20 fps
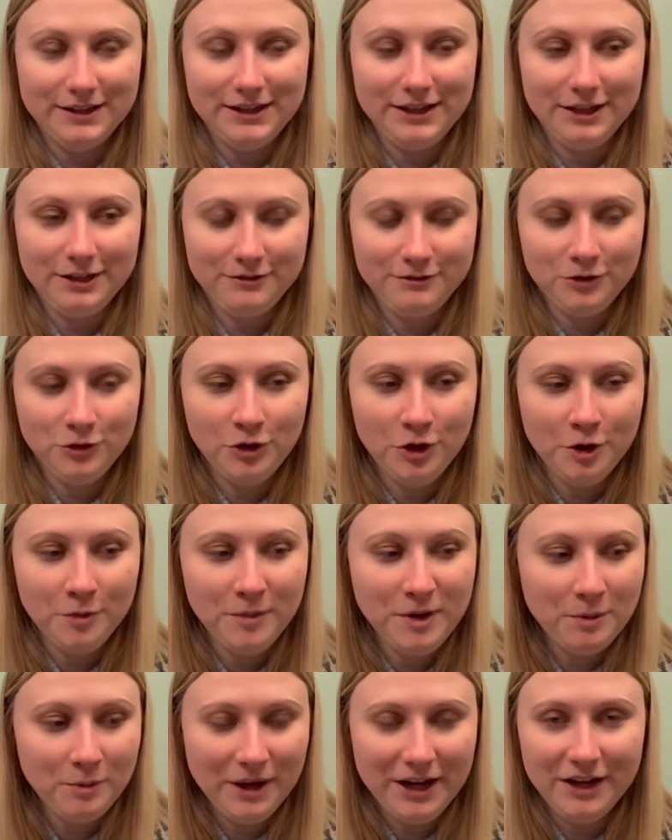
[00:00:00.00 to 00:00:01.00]
if you know
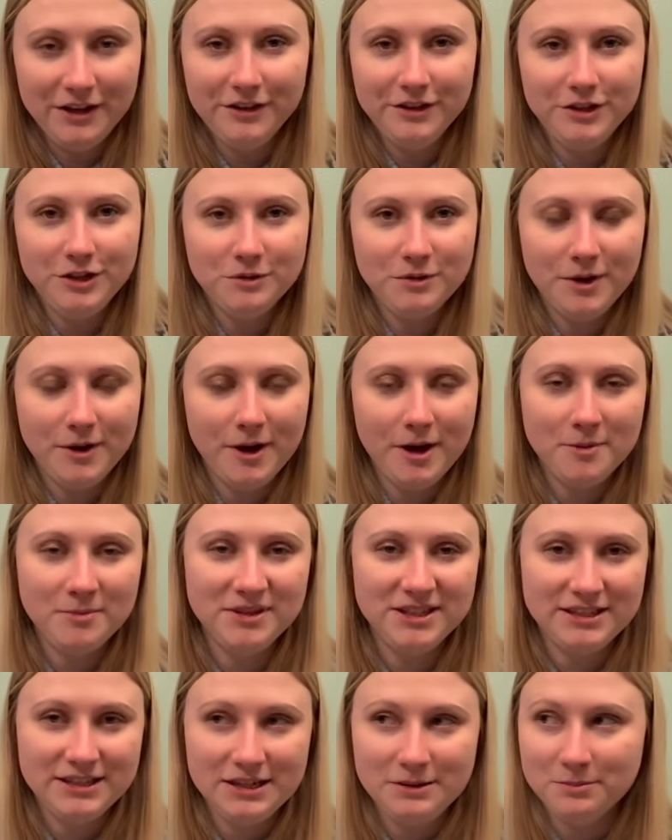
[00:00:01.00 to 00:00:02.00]
me well, you know I am a
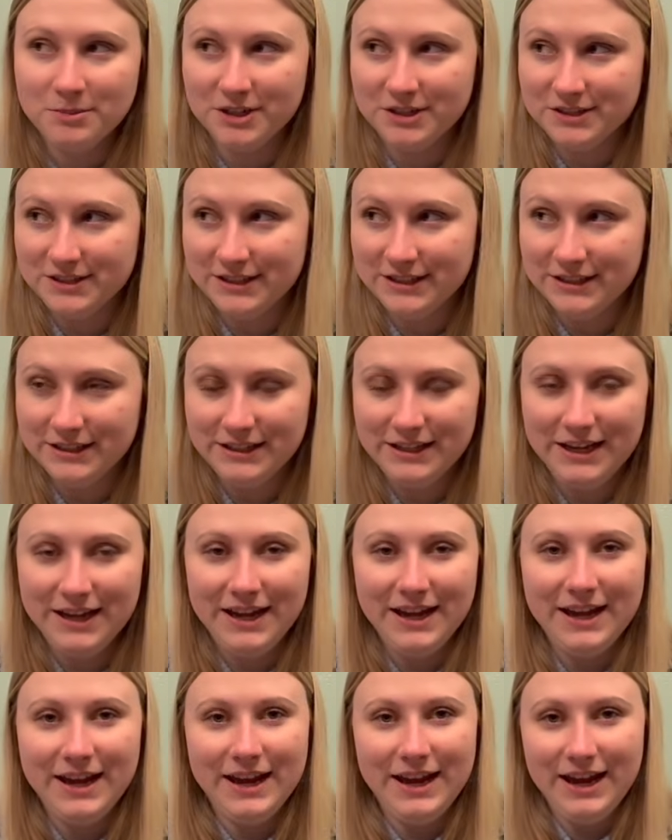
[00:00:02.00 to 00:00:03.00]
steam person.
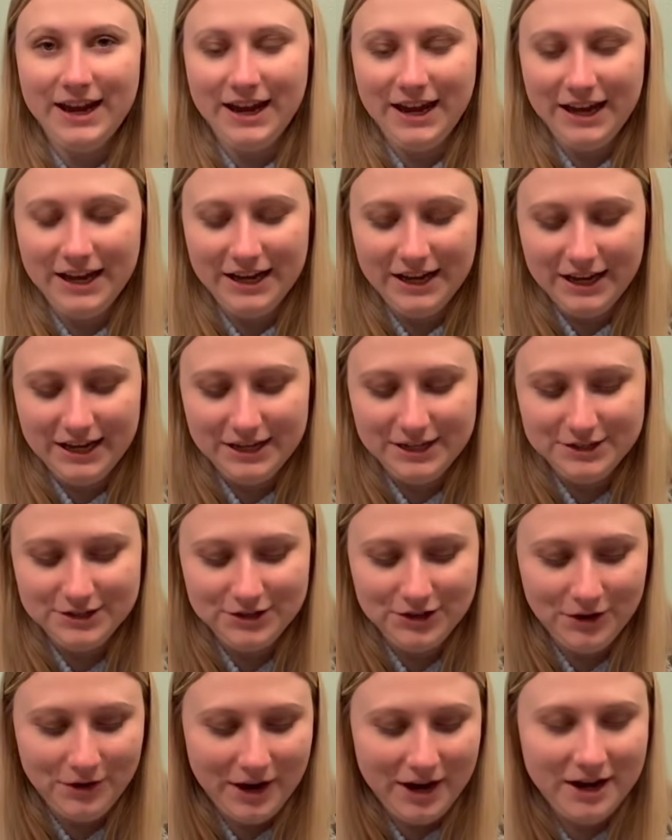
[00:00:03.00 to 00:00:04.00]
And
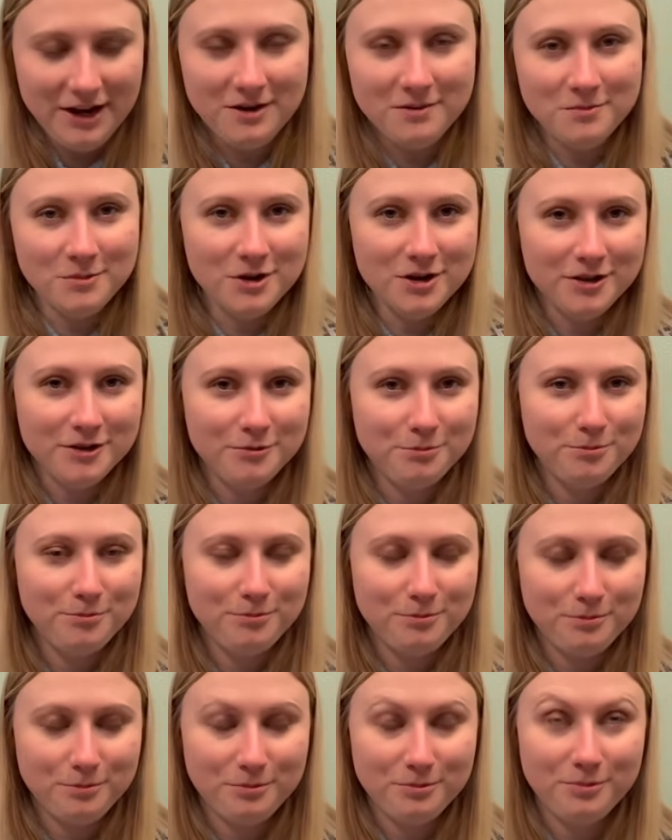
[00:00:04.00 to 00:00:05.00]
so I am more
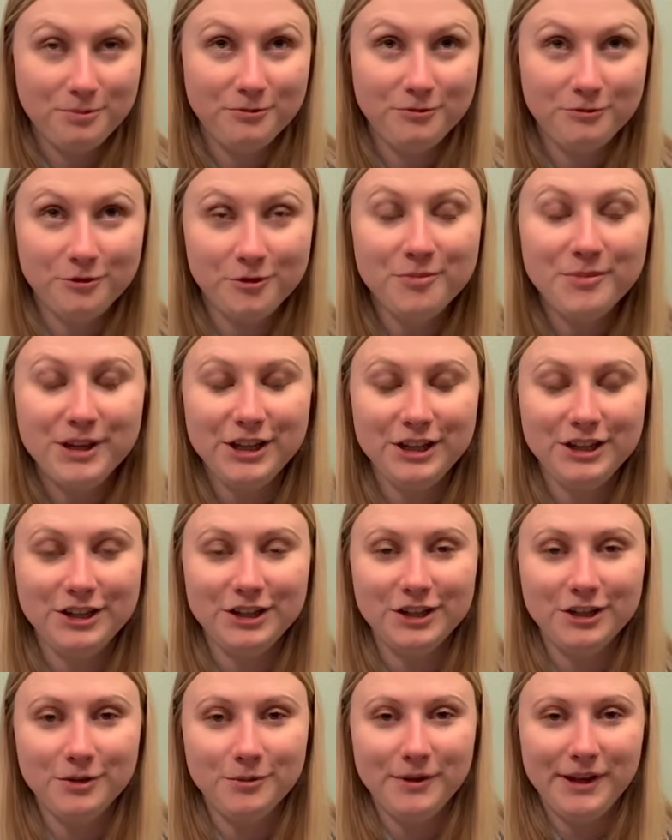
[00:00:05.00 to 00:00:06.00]

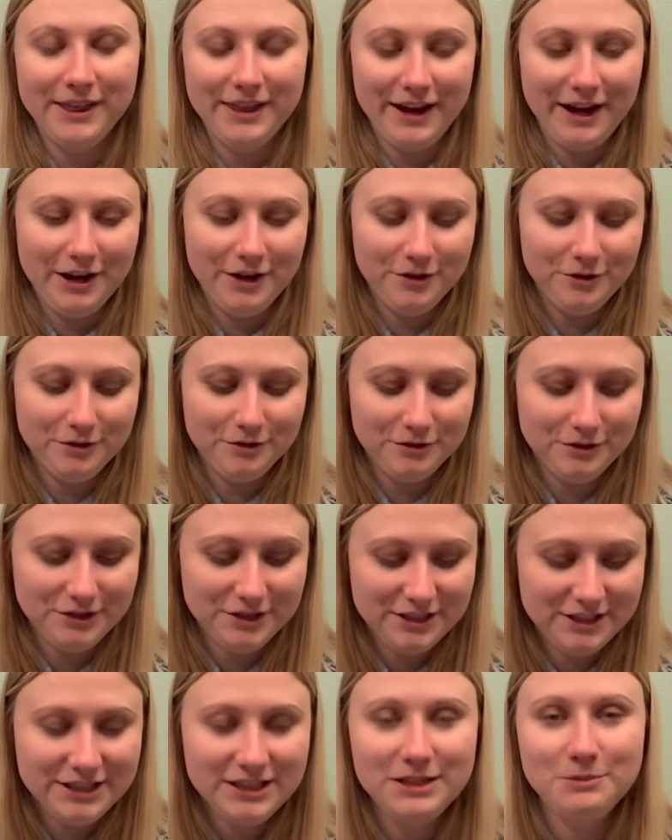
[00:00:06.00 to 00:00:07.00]
familiar with how
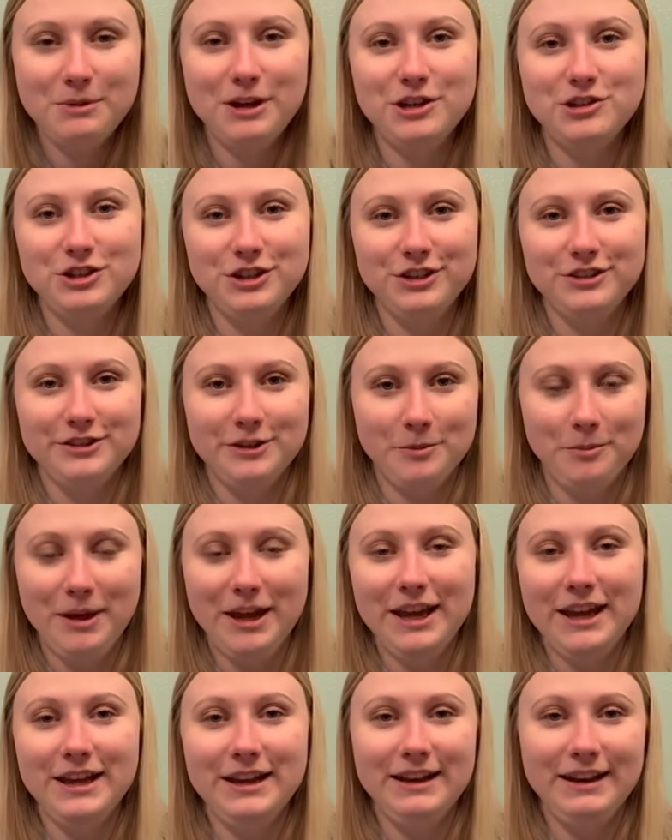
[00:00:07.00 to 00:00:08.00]
steam engines are
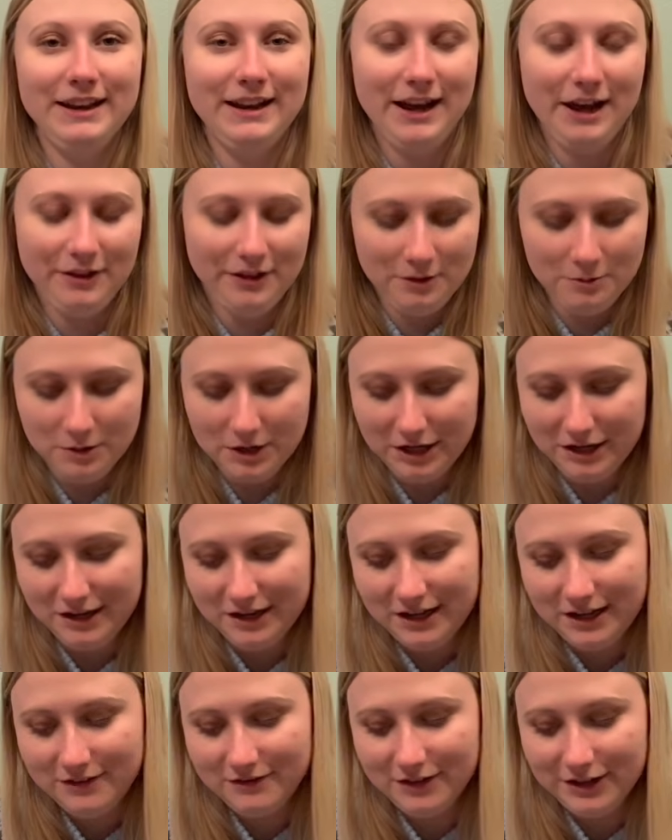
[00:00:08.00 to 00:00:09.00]
made and how they work
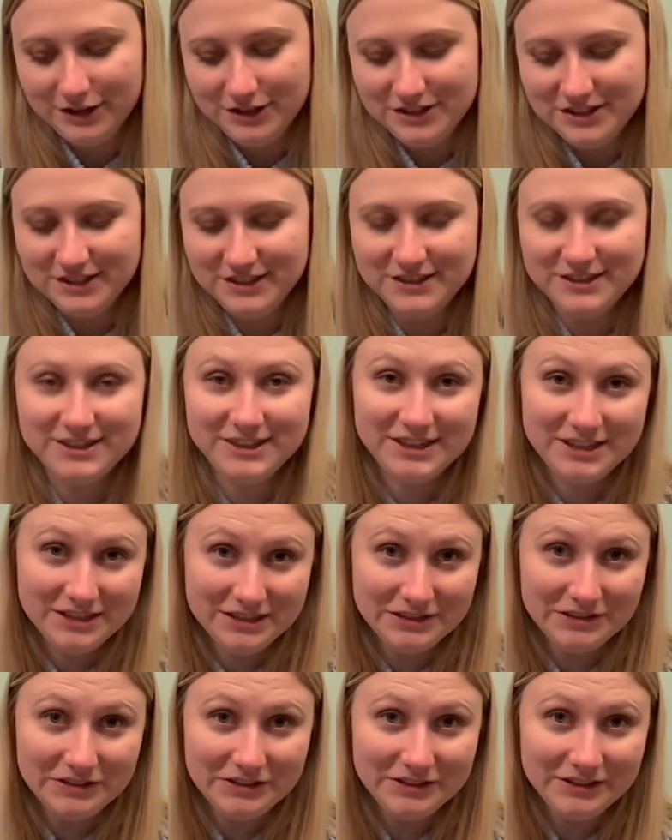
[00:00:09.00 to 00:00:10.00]
versus
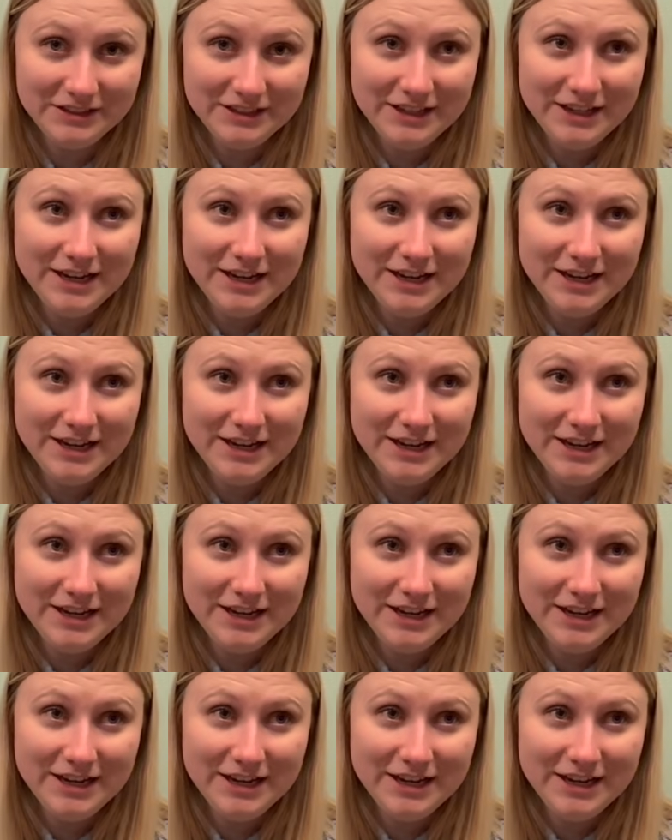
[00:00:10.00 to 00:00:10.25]
diesel.